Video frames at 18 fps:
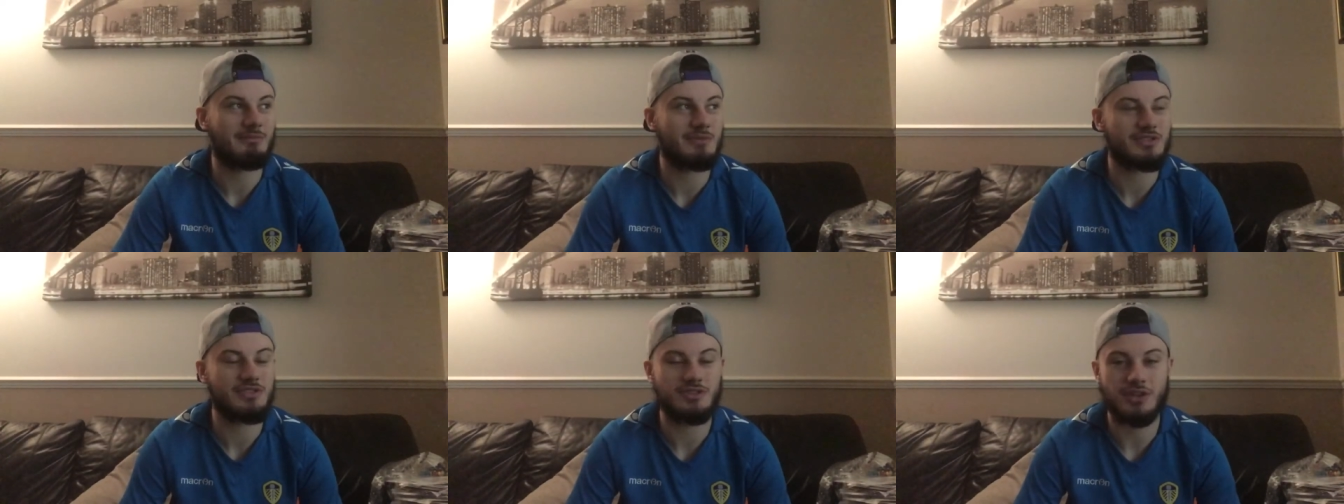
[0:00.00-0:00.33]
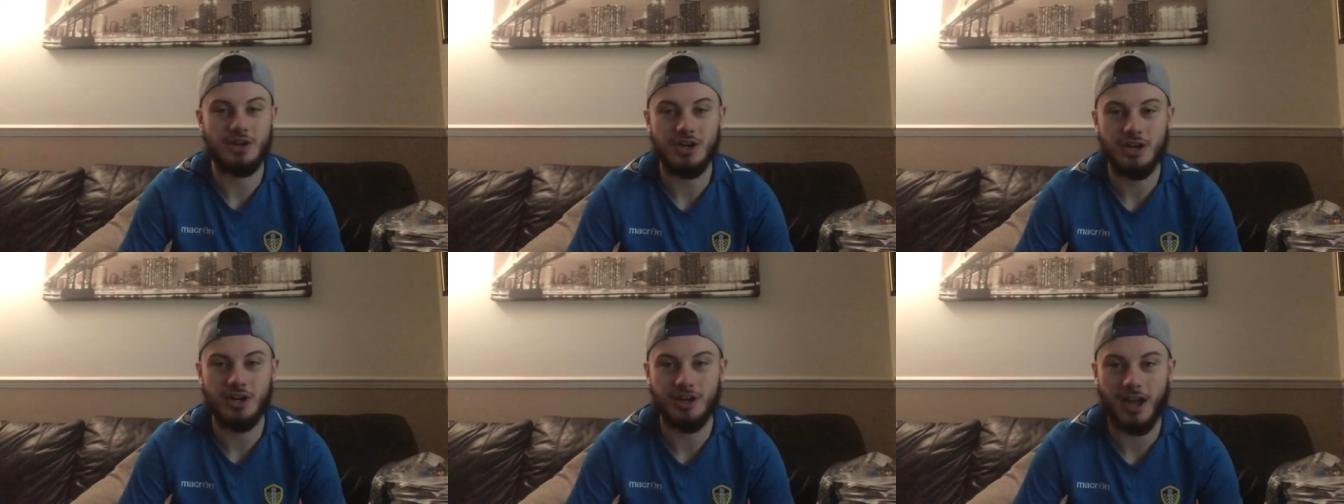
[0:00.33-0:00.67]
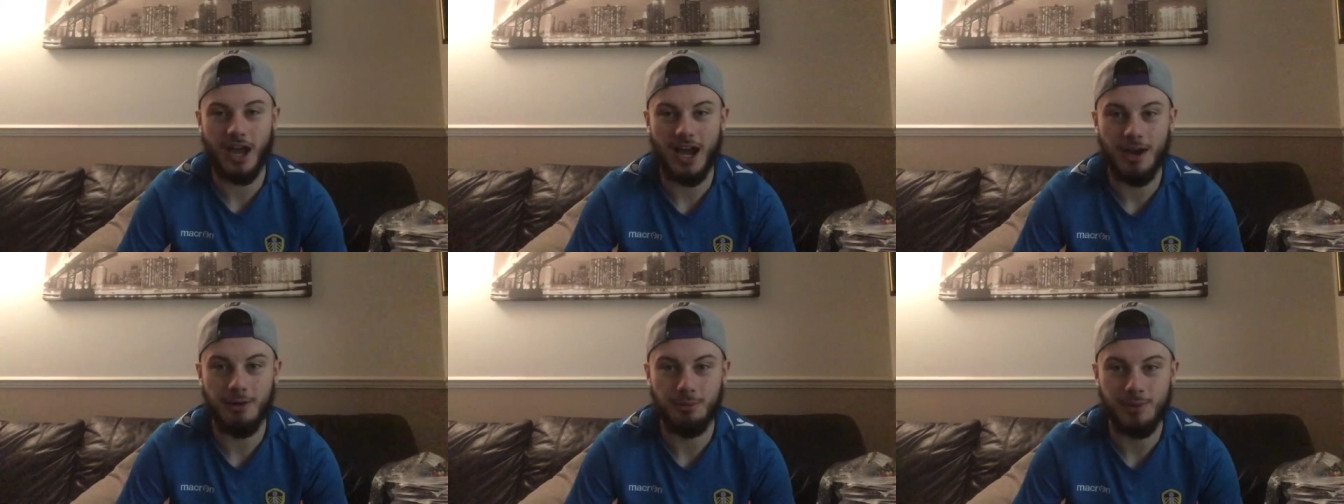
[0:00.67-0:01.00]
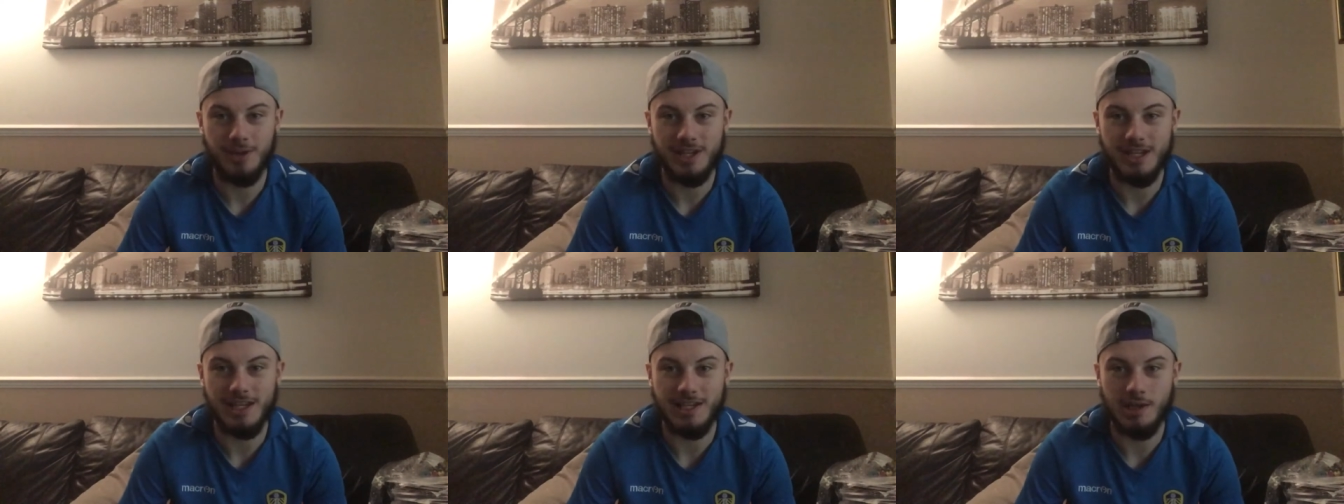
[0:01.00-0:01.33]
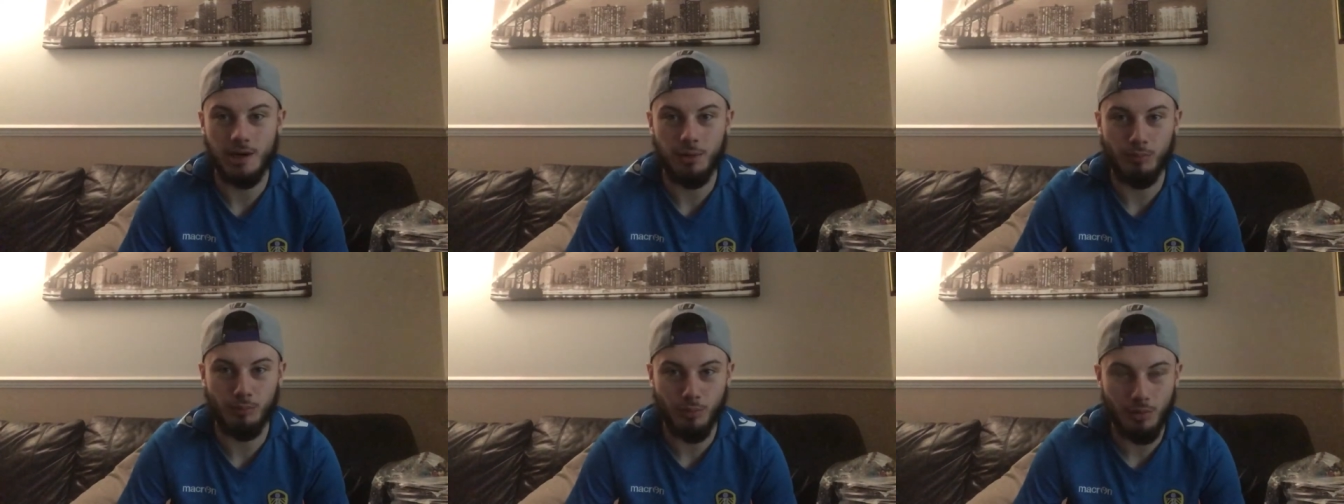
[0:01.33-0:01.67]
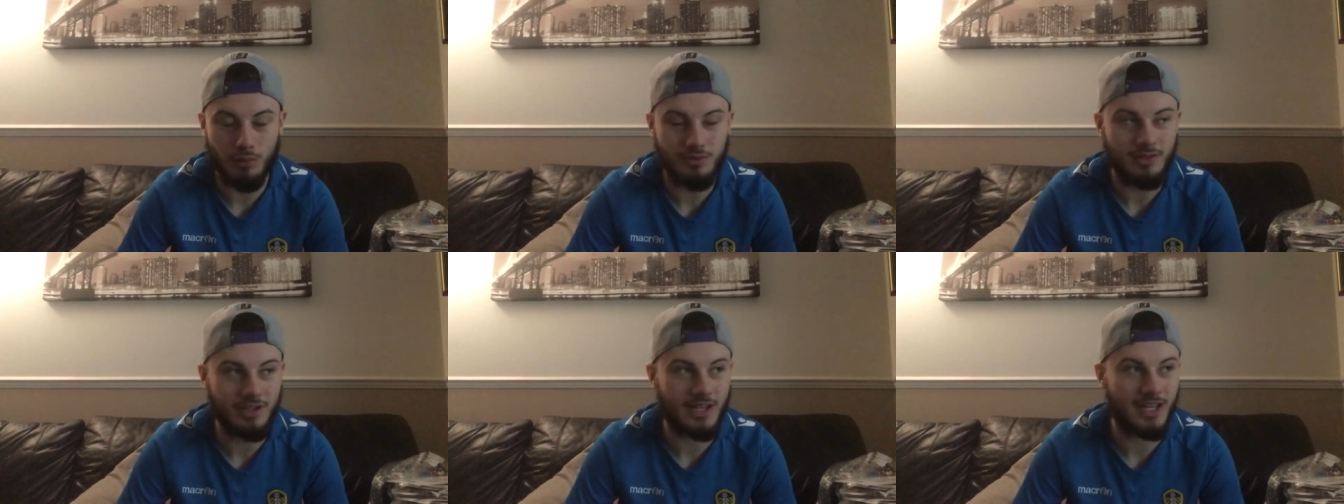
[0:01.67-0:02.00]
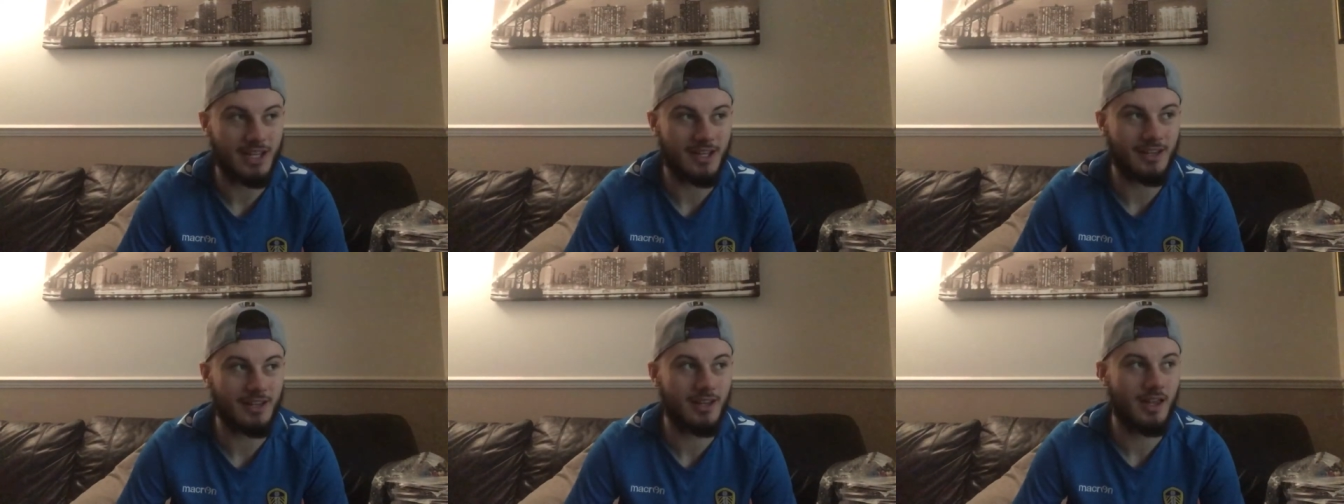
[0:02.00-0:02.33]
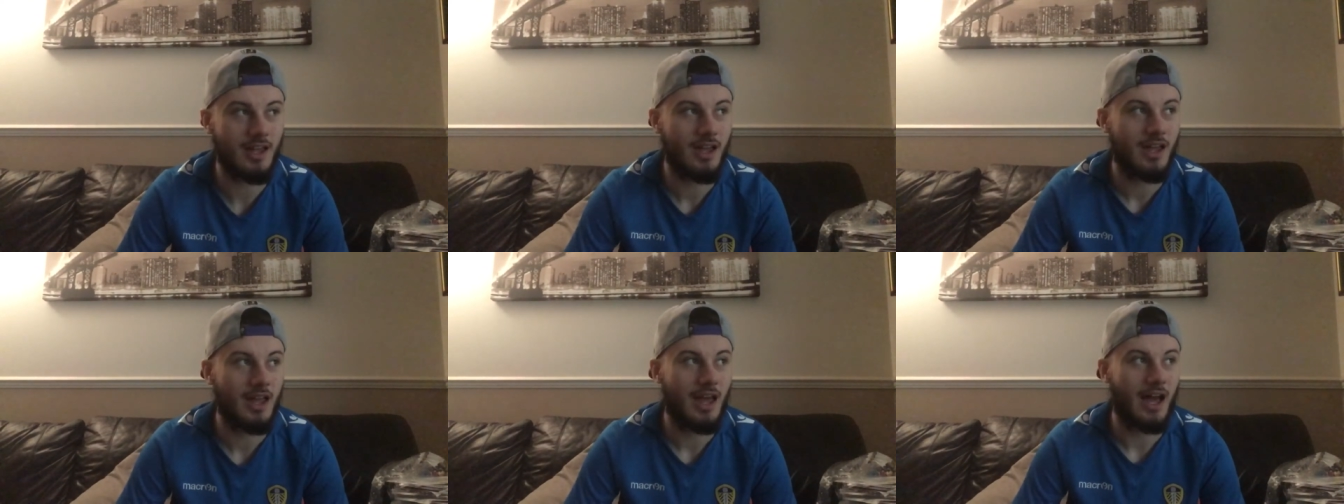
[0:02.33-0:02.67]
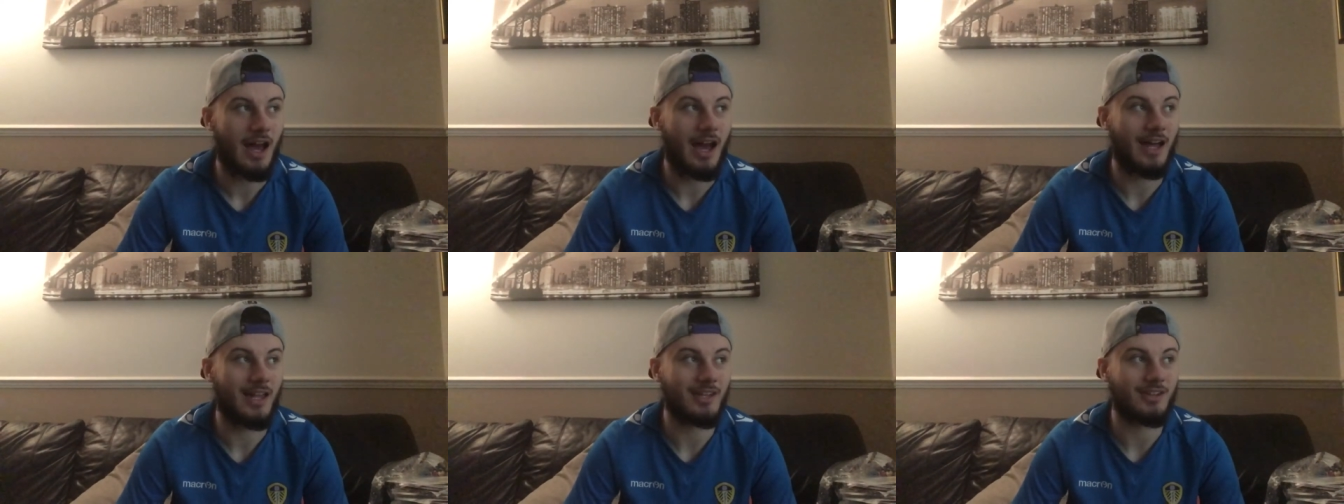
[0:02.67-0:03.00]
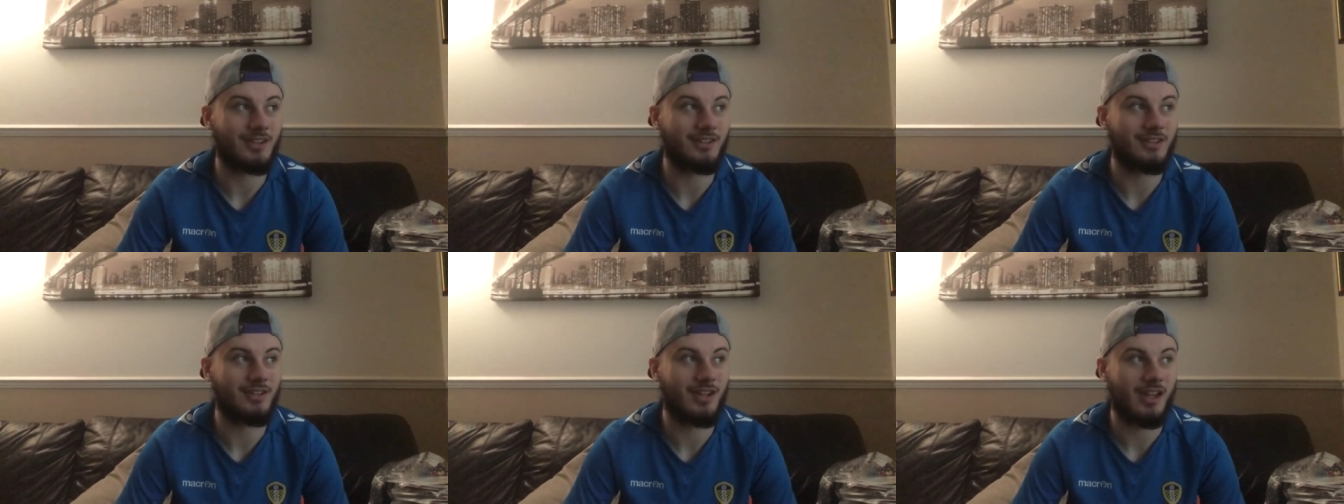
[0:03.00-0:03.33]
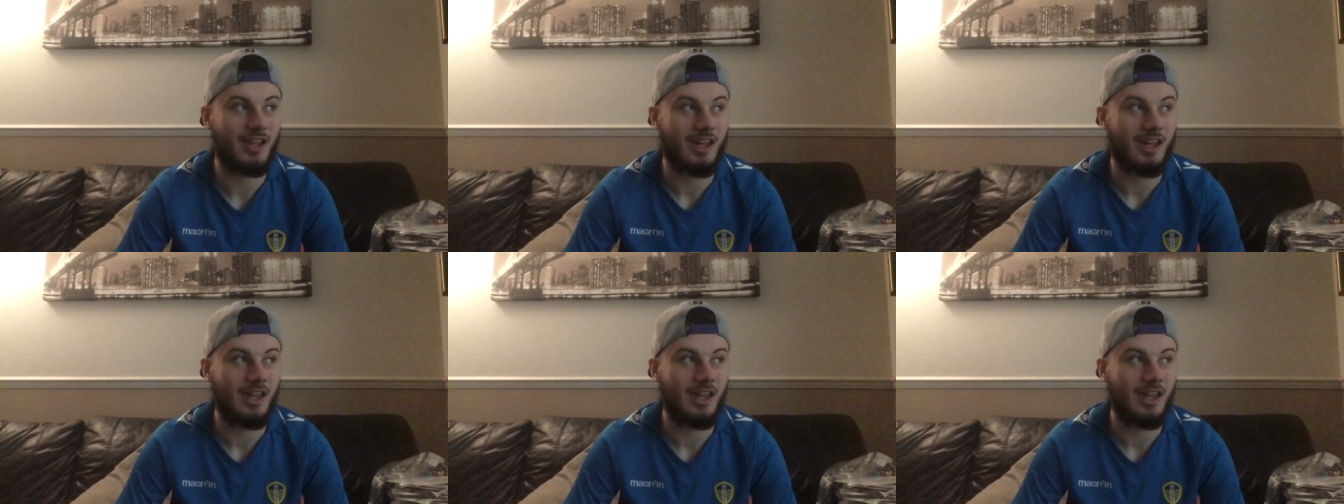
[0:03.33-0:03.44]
Stoke are winning one nil, and